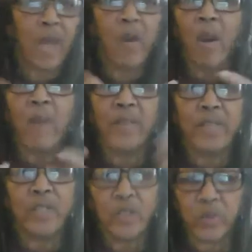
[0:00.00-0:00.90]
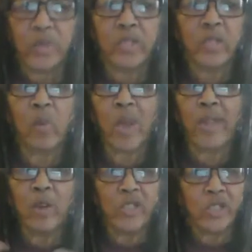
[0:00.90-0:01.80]
I already do it. So why
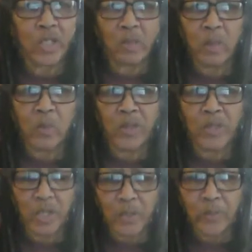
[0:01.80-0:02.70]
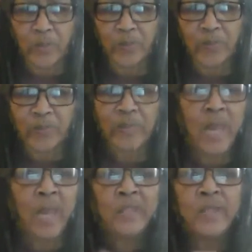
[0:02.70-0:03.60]
not share it with you?
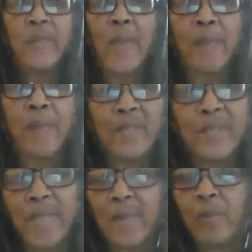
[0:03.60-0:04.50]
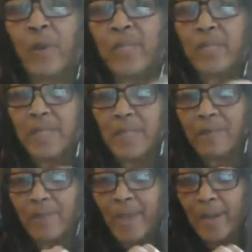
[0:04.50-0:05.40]
So that being said, I'm going to
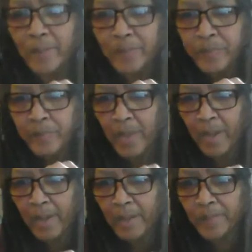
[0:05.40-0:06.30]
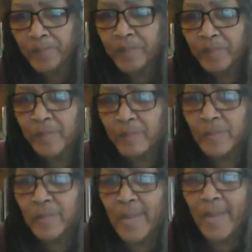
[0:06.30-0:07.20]
leave now. Um,
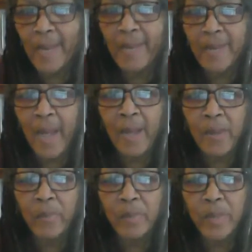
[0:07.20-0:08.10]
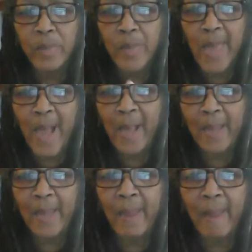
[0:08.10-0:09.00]
and I will be
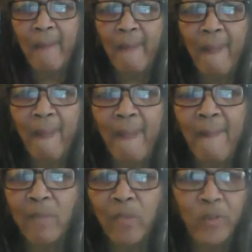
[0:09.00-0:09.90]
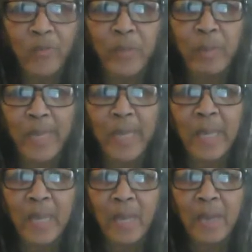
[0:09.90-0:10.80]
back and look for
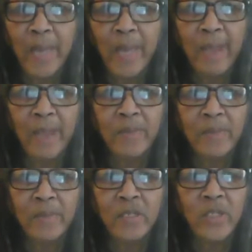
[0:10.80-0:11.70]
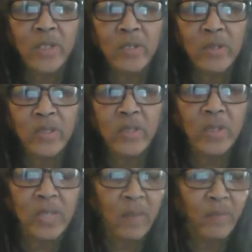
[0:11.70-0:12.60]
me and share
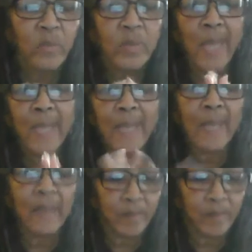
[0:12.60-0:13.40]
if you like it.